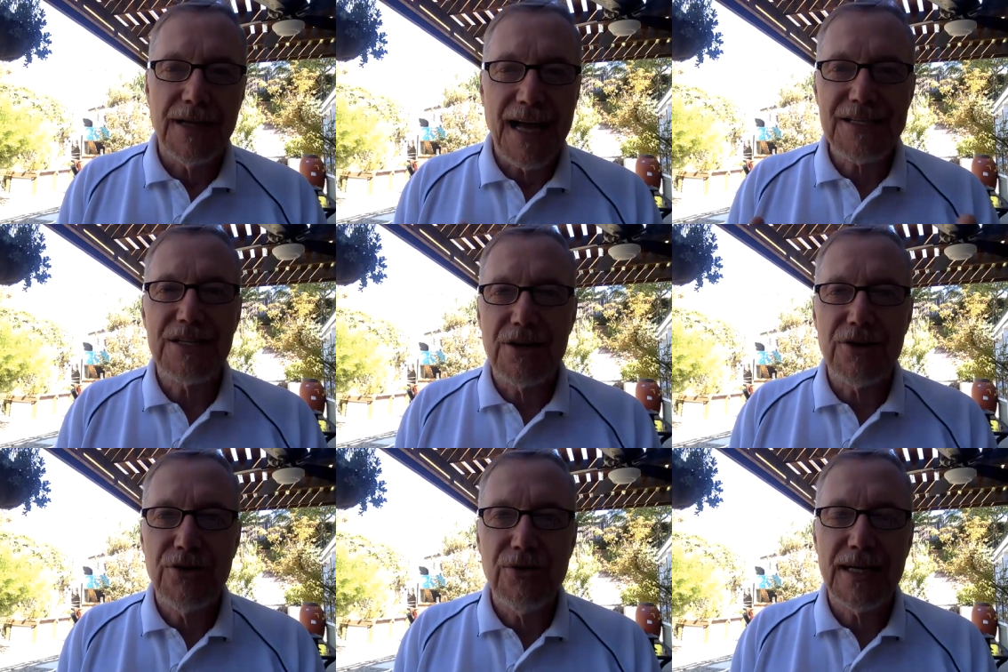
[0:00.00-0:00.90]
as
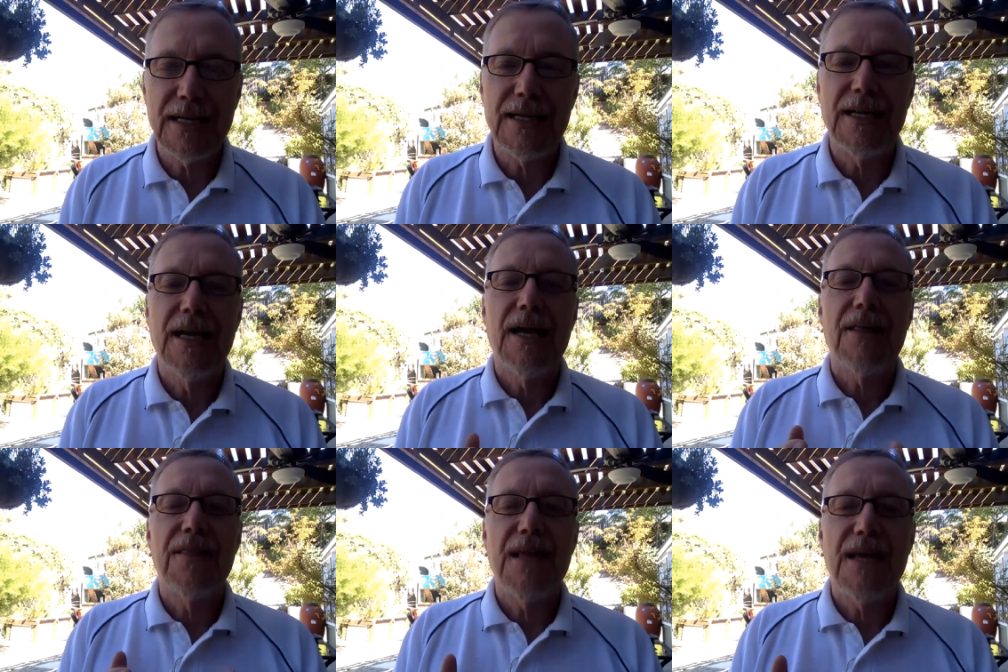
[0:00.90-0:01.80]
they're doing it,
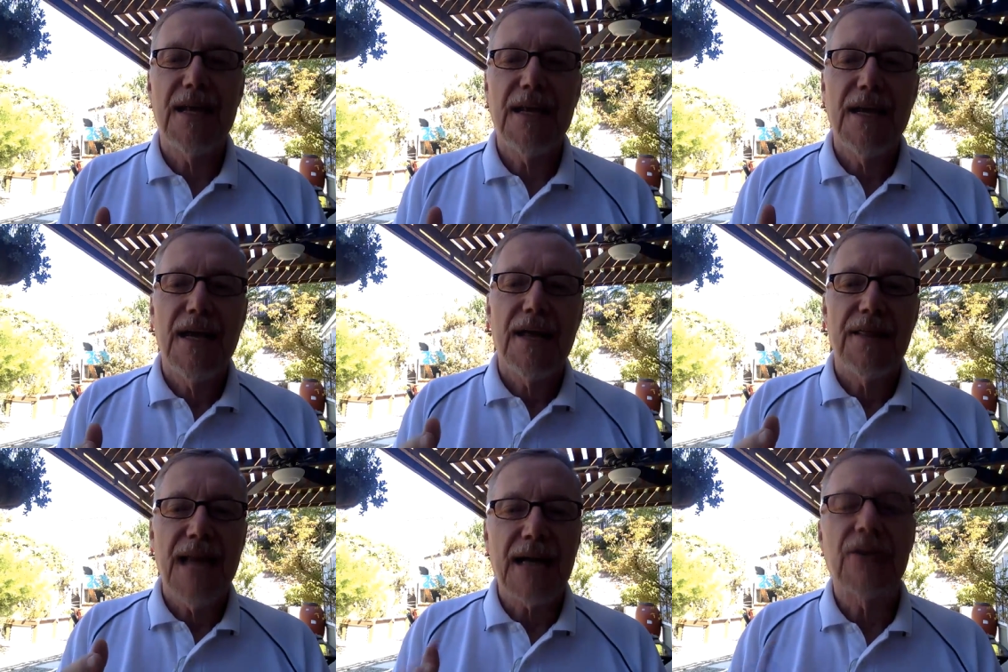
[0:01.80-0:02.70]
then
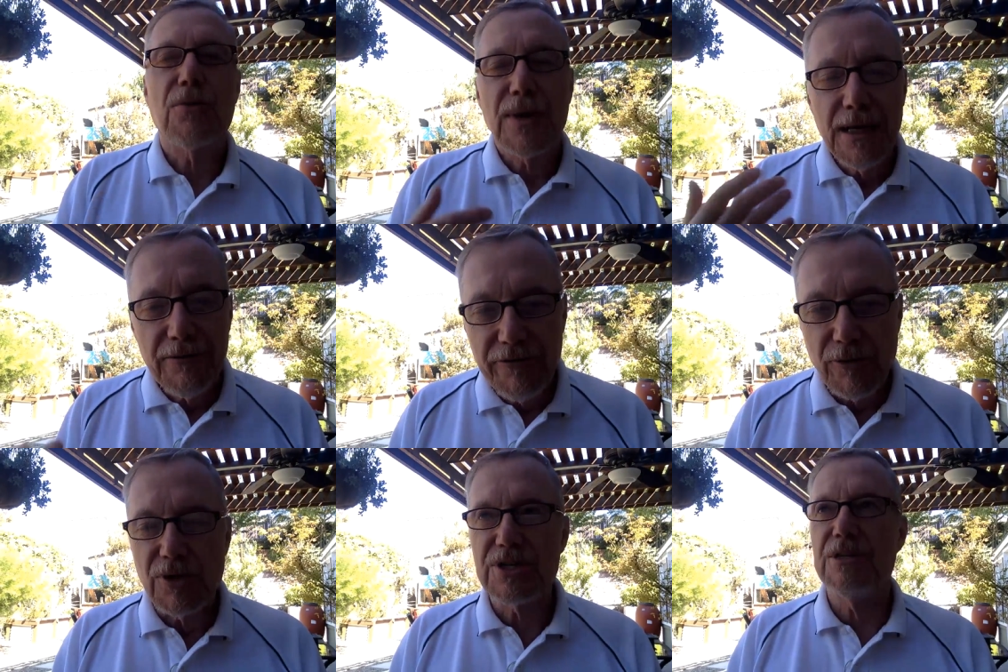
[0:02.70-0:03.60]
that can
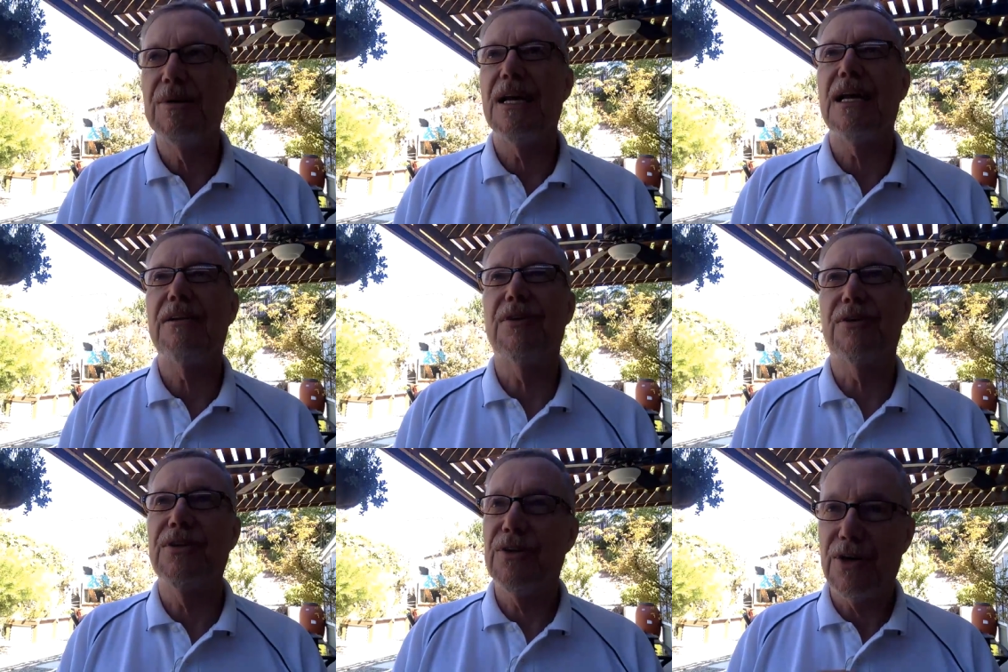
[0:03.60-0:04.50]
reinforce the
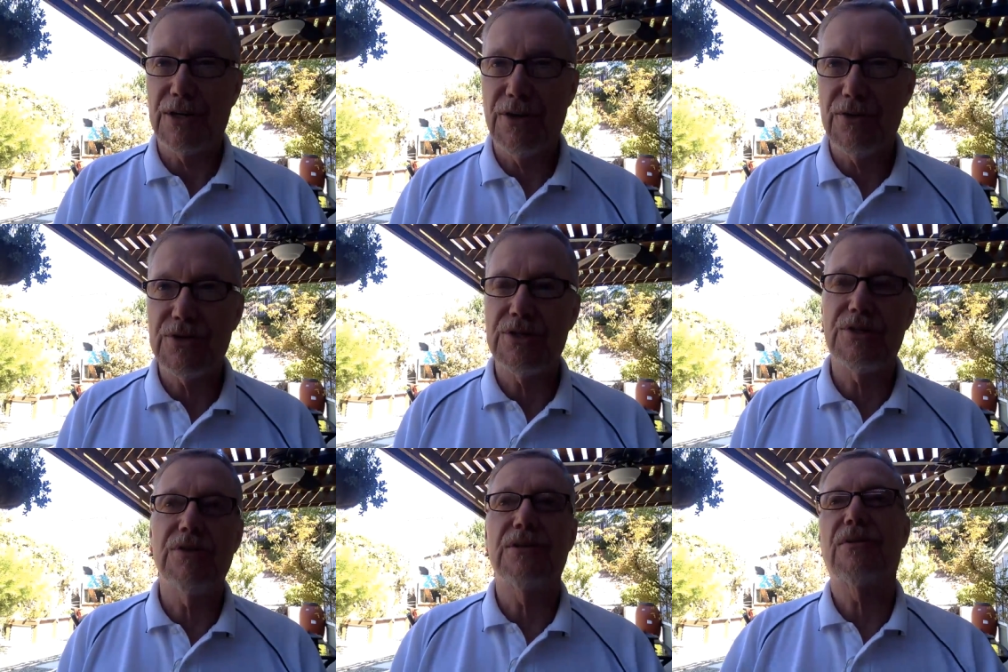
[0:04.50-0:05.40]
behavior. The dog knows
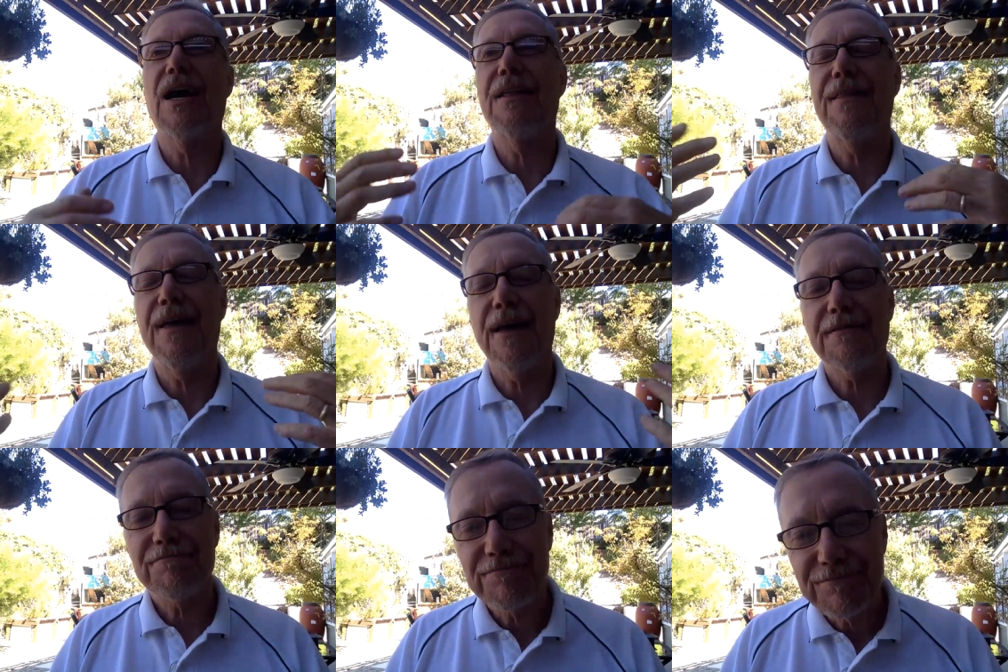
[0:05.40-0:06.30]
it's doing the right thing.